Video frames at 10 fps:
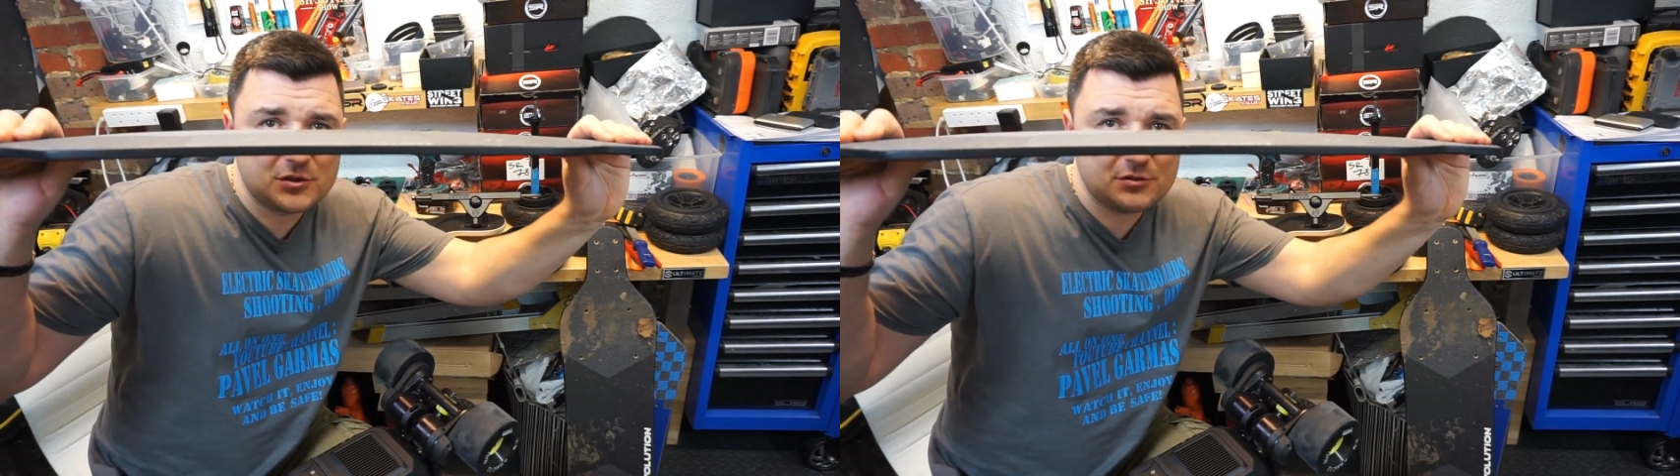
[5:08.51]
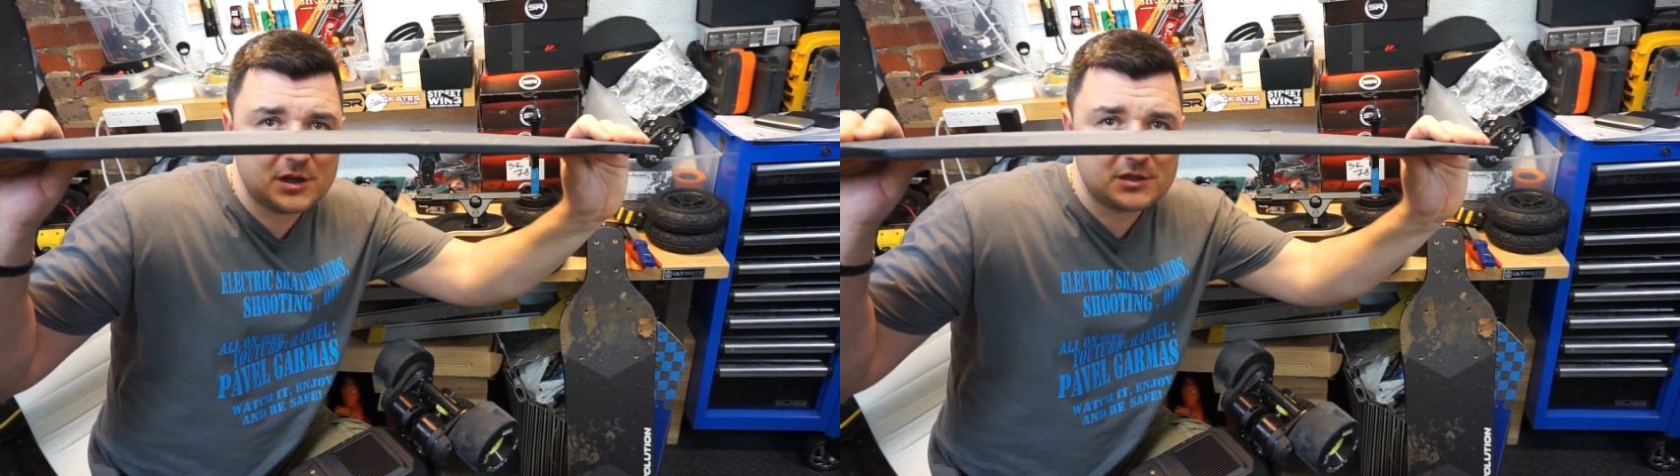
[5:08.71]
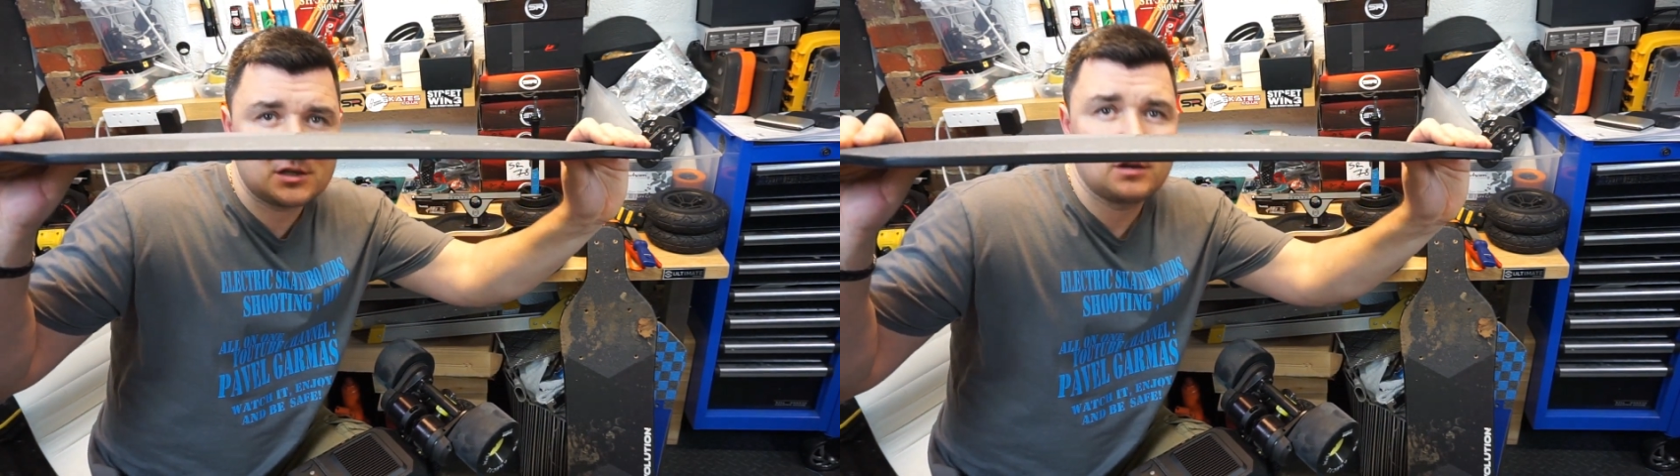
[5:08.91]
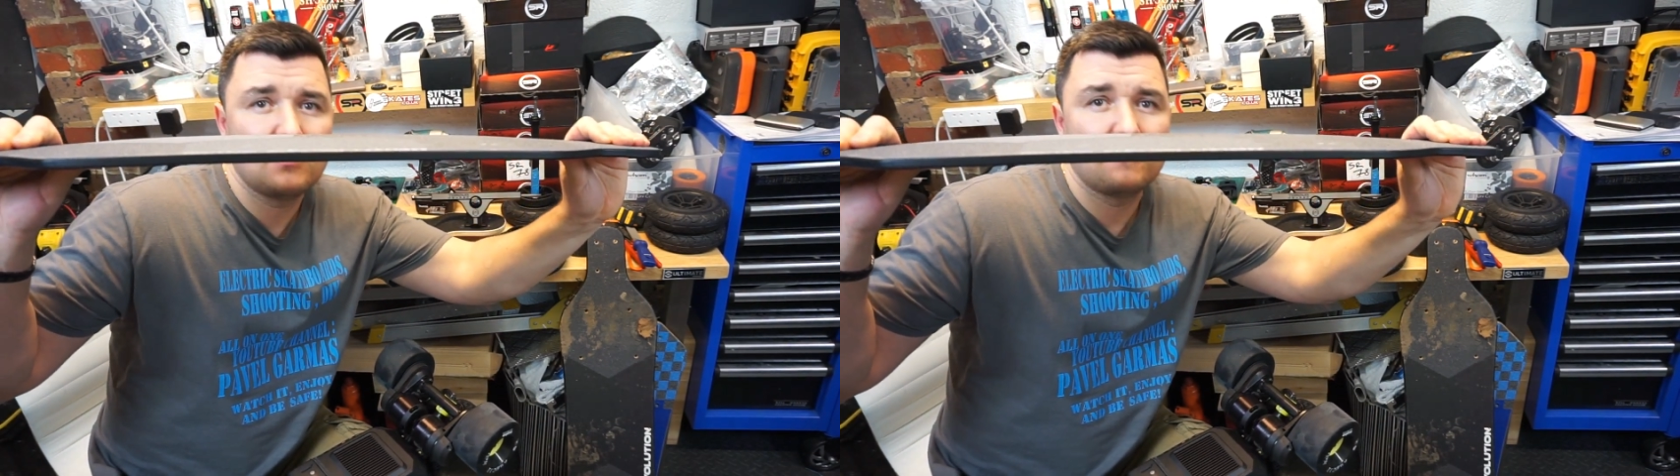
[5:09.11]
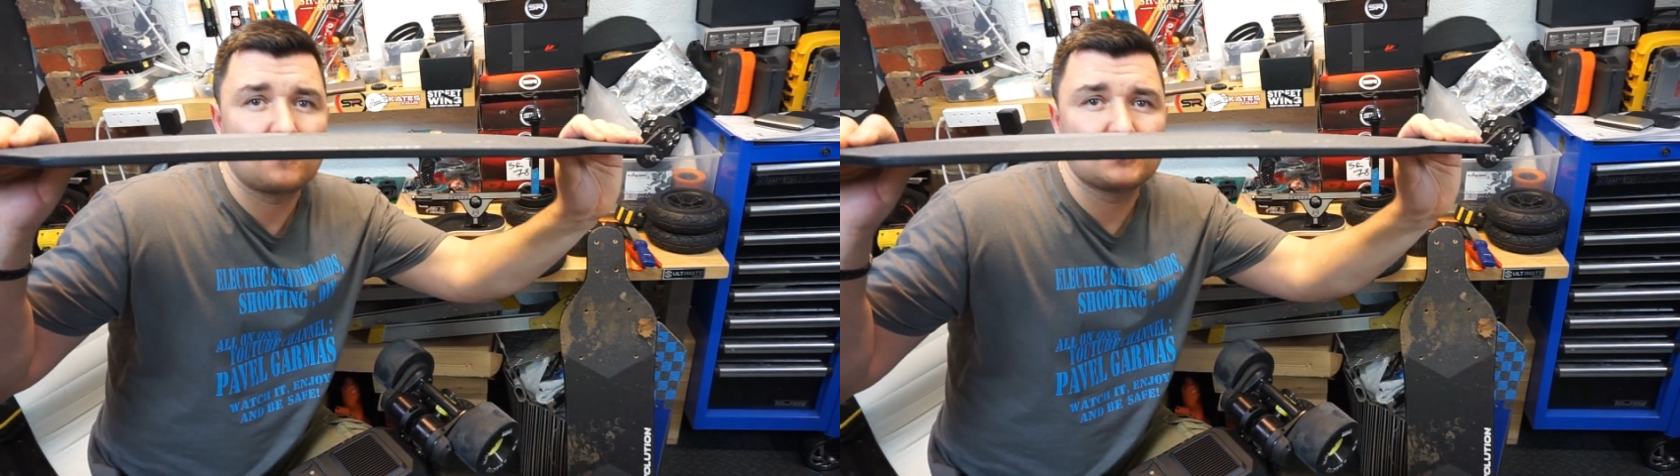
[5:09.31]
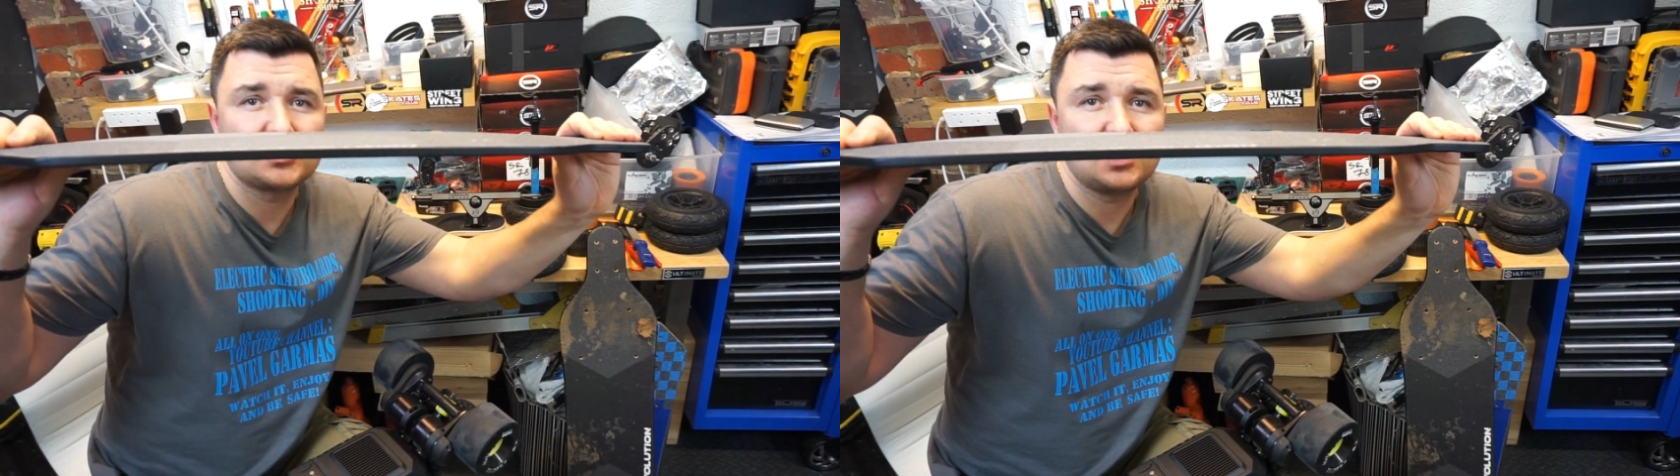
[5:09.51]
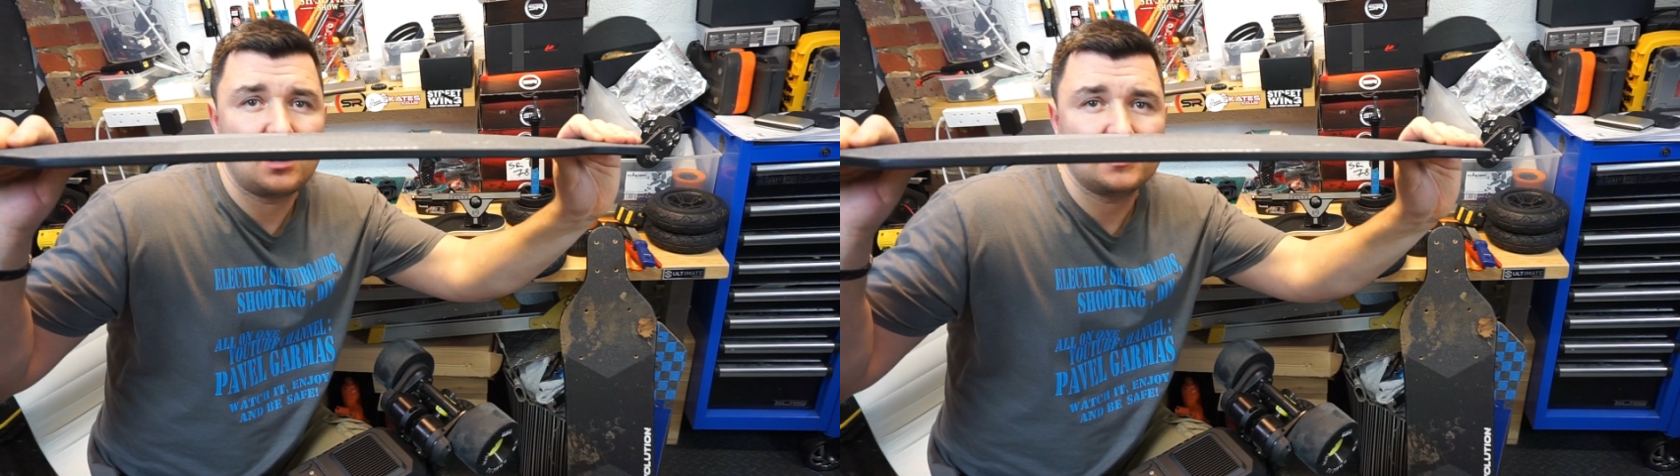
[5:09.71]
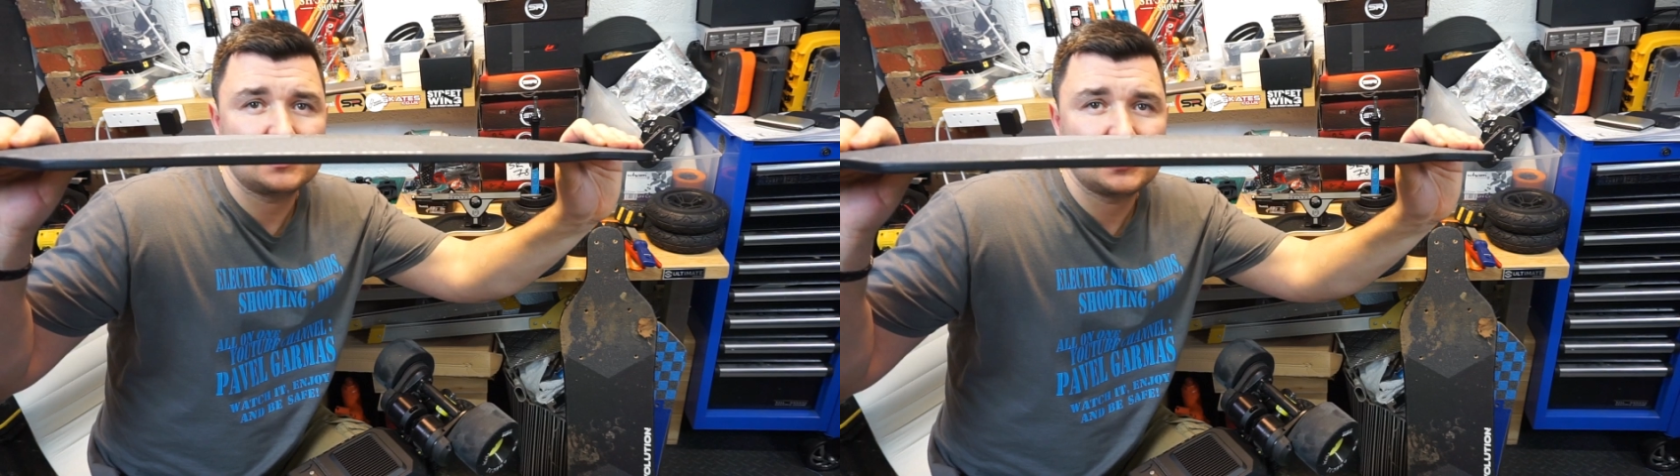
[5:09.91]
to it from
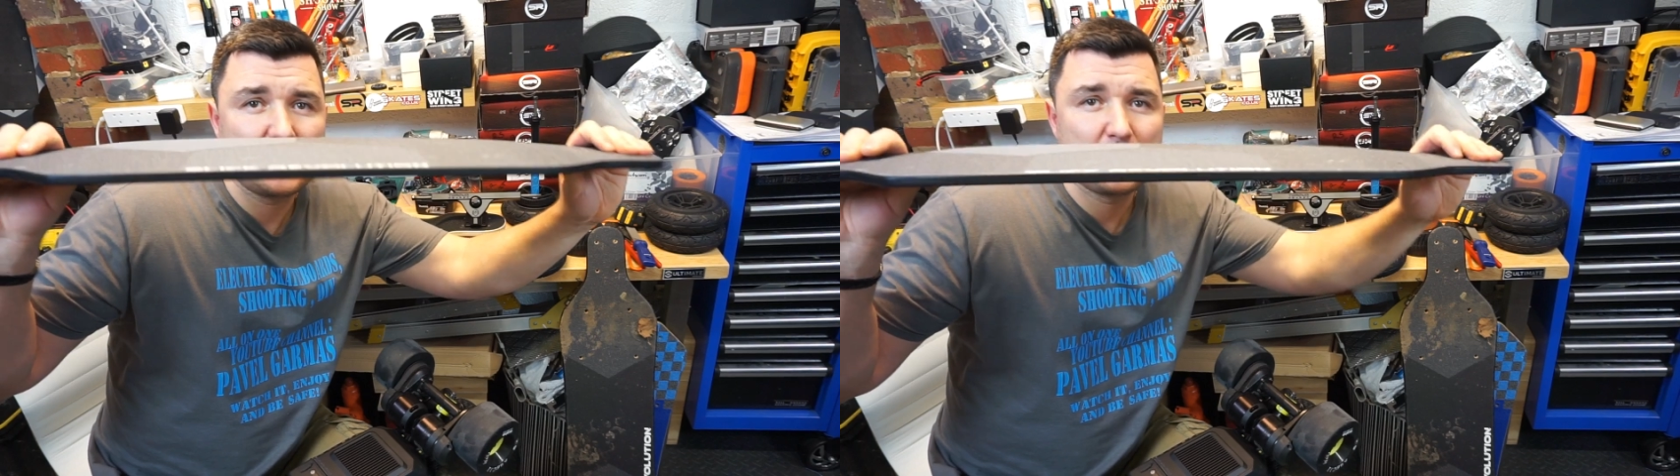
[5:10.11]
starters,